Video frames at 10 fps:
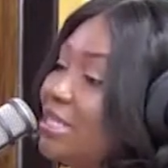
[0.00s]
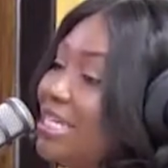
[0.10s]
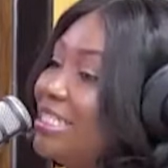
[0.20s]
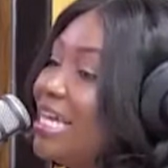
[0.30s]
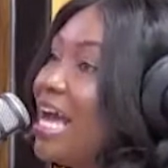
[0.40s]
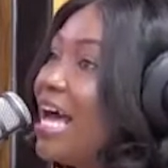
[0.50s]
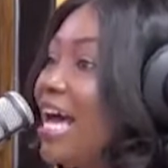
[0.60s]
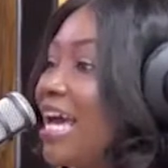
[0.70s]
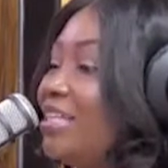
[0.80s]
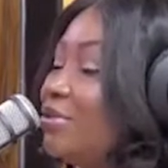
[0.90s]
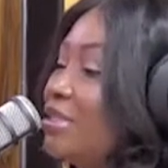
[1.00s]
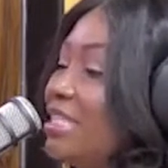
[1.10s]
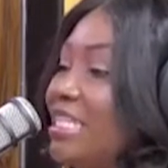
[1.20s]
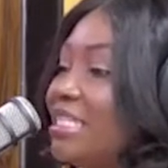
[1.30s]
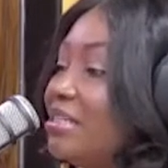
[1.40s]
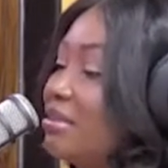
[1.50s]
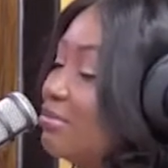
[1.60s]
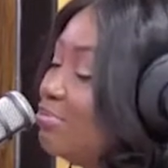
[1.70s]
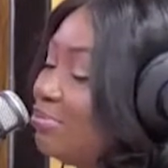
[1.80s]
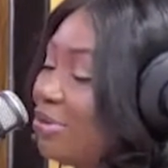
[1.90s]
good idea? I don't think there's any
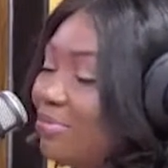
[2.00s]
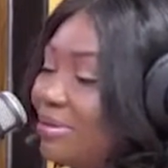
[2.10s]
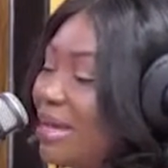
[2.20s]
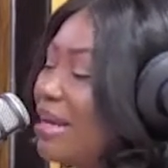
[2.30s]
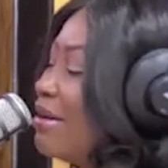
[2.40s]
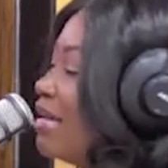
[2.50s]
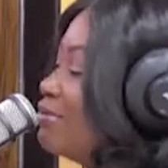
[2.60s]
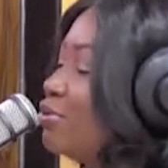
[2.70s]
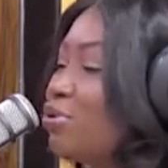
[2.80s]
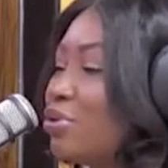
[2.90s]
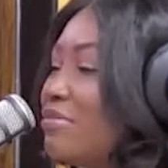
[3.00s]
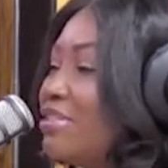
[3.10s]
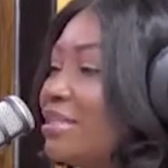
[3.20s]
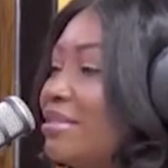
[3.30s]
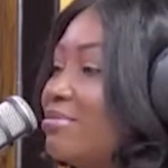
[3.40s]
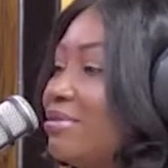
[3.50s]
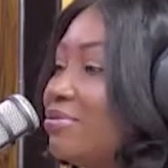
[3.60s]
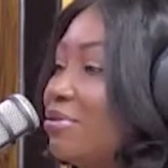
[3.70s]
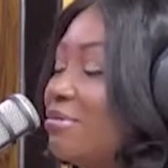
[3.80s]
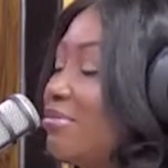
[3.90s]
problem. I'm so sure I've shared this
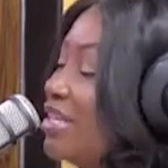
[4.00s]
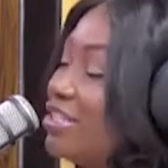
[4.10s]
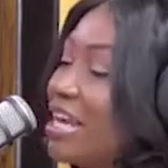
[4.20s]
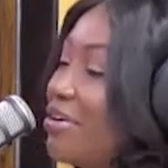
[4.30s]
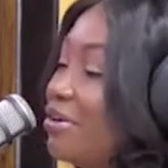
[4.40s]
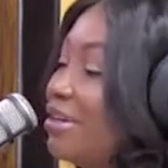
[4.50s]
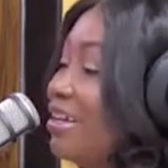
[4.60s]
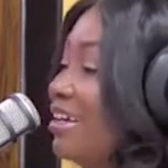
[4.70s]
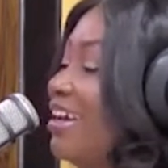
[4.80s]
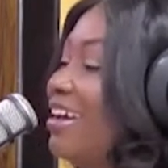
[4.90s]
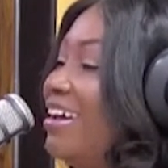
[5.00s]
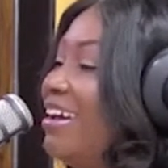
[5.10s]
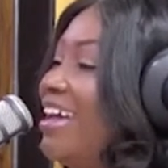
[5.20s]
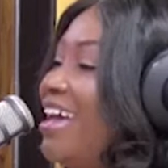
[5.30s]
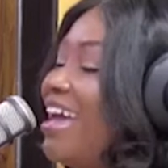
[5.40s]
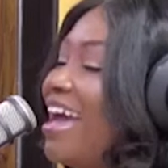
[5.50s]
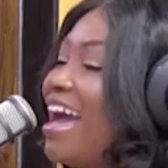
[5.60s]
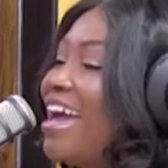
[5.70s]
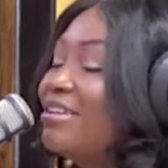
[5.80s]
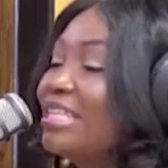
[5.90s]
before, but let's just carry on.
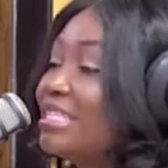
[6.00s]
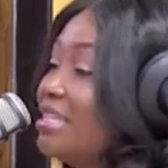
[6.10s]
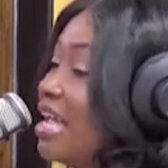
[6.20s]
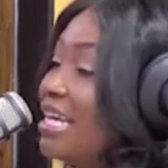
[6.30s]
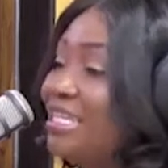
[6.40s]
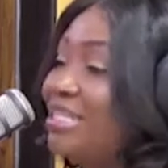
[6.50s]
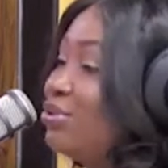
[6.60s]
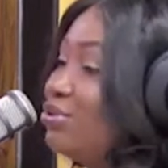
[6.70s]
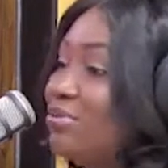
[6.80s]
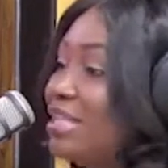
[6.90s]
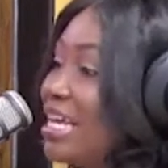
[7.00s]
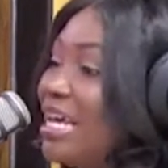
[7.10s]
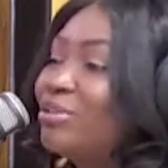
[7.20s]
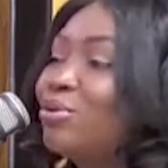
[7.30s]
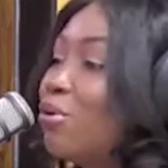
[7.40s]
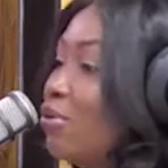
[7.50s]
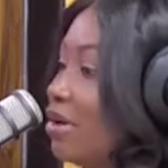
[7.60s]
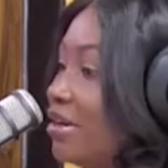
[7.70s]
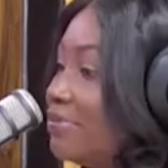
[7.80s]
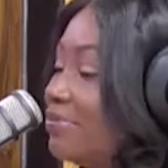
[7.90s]
I don't think there's any issues with that at
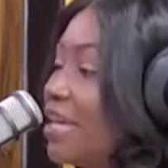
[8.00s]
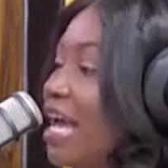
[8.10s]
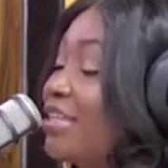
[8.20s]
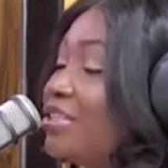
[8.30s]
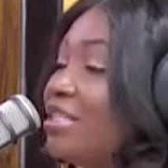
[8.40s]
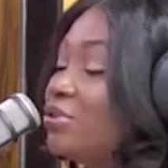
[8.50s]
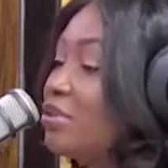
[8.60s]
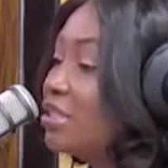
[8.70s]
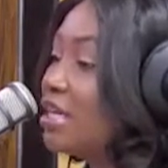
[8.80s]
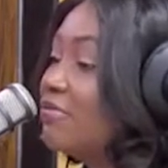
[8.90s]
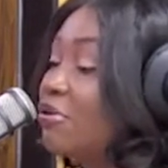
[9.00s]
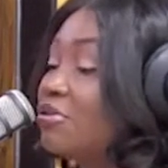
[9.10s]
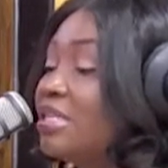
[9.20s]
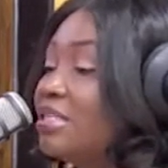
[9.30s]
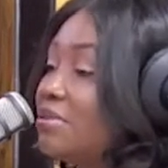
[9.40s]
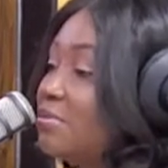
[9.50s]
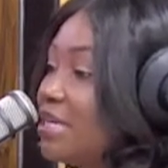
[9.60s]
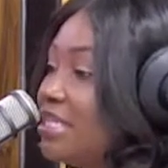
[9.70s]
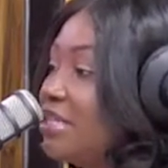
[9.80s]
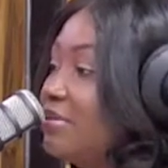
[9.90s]
all. I actually do think for creative
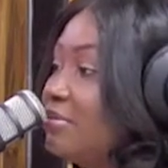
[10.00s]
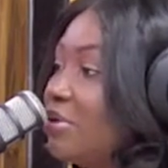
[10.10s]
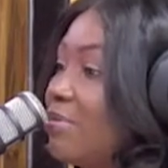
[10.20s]
space, I don't